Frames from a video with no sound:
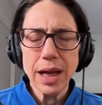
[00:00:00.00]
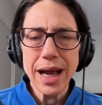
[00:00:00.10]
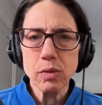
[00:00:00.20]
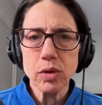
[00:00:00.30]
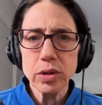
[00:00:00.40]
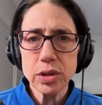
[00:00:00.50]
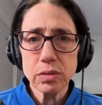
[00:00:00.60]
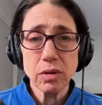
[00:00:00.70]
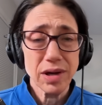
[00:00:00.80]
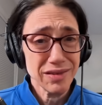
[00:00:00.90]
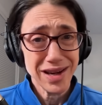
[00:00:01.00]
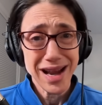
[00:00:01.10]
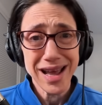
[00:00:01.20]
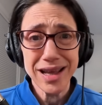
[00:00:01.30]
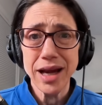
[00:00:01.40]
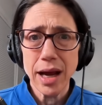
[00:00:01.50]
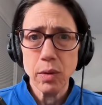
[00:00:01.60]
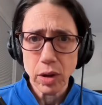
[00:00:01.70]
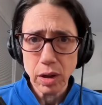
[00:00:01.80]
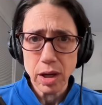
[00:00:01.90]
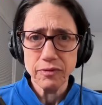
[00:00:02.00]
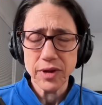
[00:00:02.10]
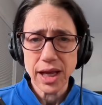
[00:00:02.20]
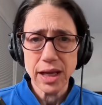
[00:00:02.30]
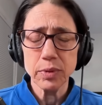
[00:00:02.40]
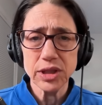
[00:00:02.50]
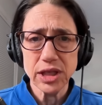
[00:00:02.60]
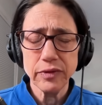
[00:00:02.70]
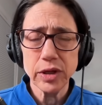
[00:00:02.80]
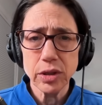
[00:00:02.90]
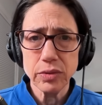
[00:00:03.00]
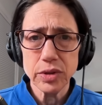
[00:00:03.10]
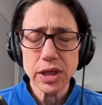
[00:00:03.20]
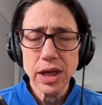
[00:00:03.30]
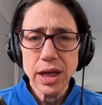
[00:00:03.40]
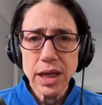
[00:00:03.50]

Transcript: hours or even an hour of cable TV news.